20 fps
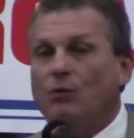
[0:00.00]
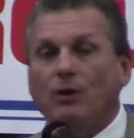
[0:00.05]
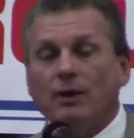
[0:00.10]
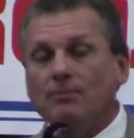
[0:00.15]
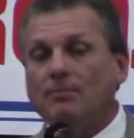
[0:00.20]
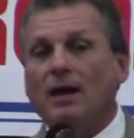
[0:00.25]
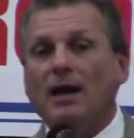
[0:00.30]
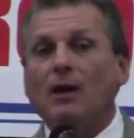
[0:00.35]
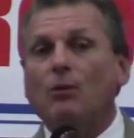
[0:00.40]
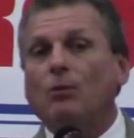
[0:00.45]

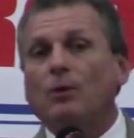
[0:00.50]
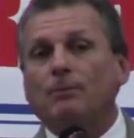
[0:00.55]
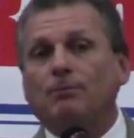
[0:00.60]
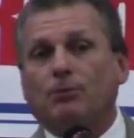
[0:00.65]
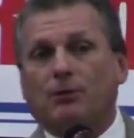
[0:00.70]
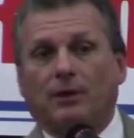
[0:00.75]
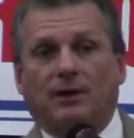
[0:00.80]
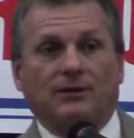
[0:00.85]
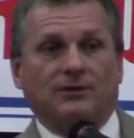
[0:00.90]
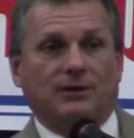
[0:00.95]
we met
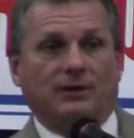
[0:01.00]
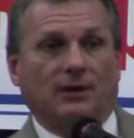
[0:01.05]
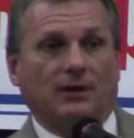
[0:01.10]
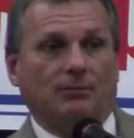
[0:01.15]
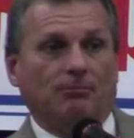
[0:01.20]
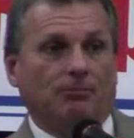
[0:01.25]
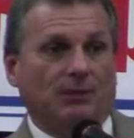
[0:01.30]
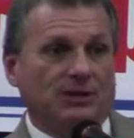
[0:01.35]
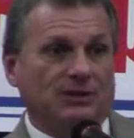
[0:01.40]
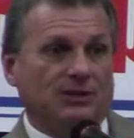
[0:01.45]
with
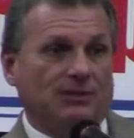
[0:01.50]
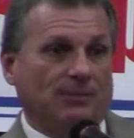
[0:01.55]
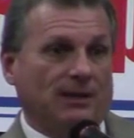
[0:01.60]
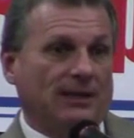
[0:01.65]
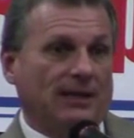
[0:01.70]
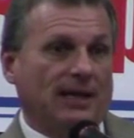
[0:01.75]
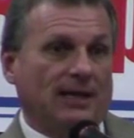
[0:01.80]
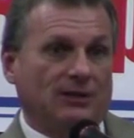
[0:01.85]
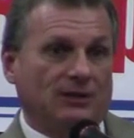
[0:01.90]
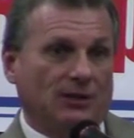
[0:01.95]
President
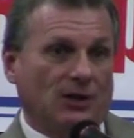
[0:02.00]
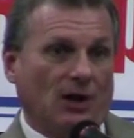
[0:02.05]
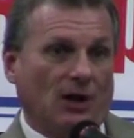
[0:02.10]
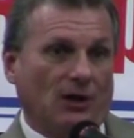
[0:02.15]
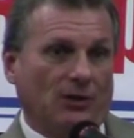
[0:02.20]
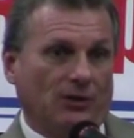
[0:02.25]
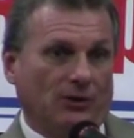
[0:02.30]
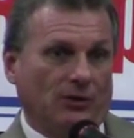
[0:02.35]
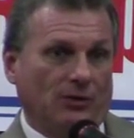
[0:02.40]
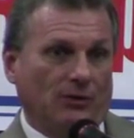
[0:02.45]
Benjamin
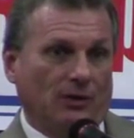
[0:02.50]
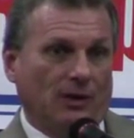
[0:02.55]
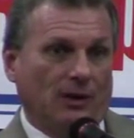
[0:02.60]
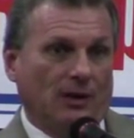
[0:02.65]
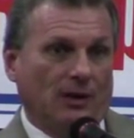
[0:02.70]
Netanyahu.